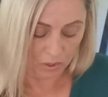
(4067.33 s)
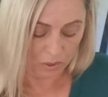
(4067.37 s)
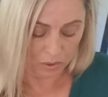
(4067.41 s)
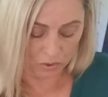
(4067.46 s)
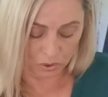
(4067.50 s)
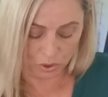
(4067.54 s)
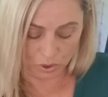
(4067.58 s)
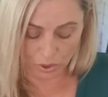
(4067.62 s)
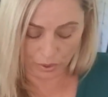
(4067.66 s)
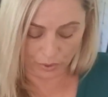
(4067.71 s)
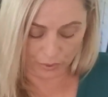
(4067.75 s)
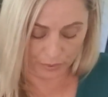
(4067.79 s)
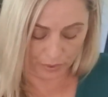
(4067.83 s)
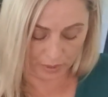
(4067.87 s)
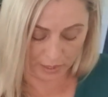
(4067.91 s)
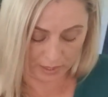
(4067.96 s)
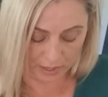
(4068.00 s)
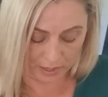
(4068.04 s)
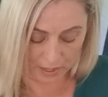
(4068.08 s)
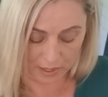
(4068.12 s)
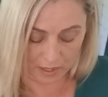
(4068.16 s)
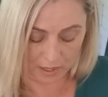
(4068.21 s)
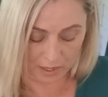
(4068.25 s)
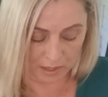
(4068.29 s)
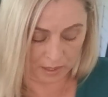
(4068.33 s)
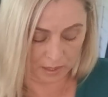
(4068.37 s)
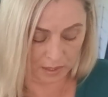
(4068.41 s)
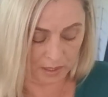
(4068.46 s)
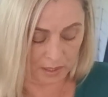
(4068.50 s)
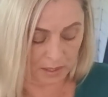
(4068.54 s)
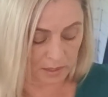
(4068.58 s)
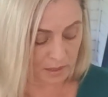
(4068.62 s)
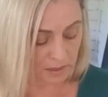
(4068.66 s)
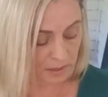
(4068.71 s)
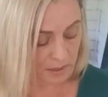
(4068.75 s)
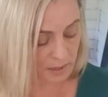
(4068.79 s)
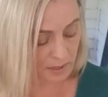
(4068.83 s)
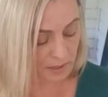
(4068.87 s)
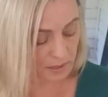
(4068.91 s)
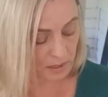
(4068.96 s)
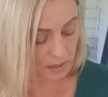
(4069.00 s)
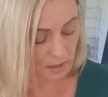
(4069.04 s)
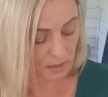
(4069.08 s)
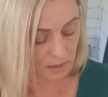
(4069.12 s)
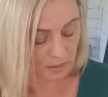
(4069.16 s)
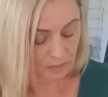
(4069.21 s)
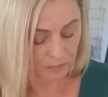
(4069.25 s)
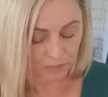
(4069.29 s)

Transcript: You know, it is,